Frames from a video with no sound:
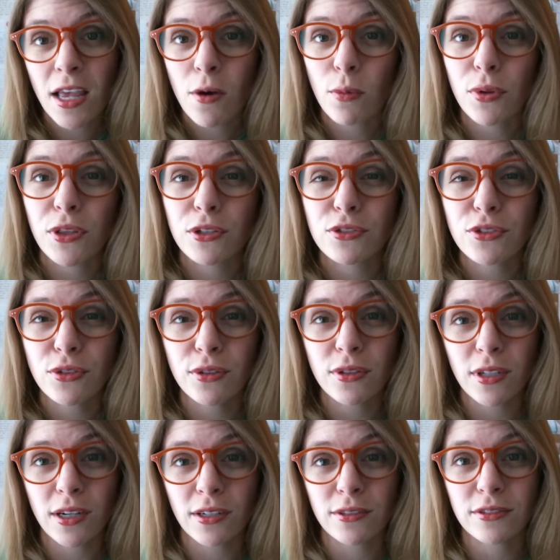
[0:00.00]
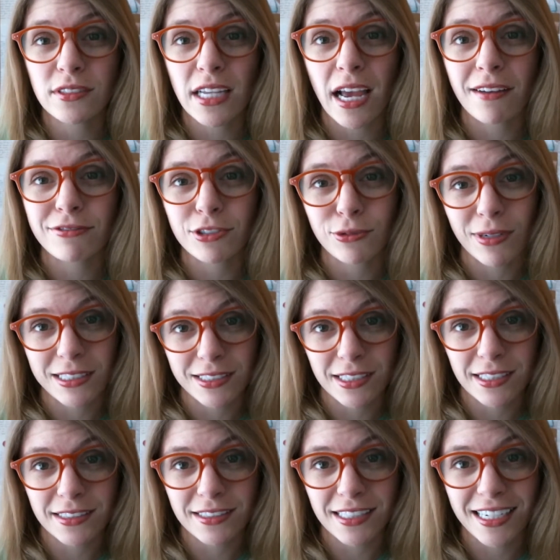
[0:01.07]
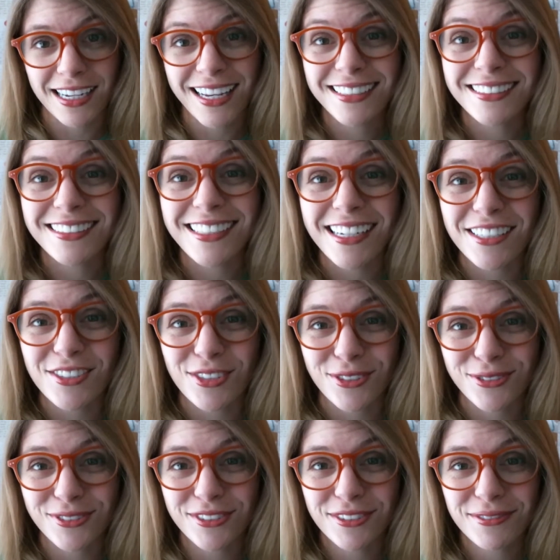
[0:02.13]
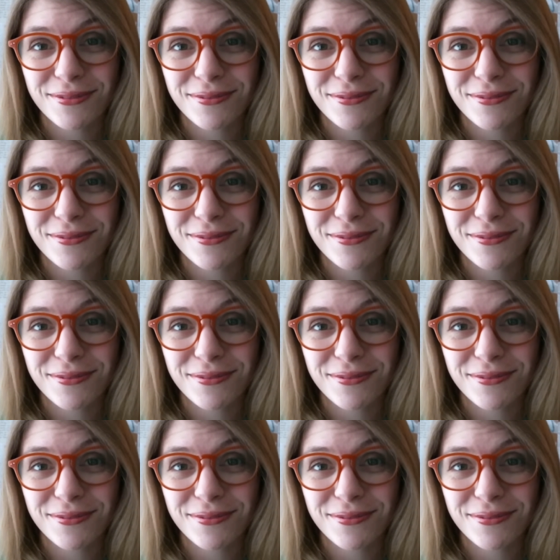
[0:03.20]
with your student loans after residency. Stay tuned.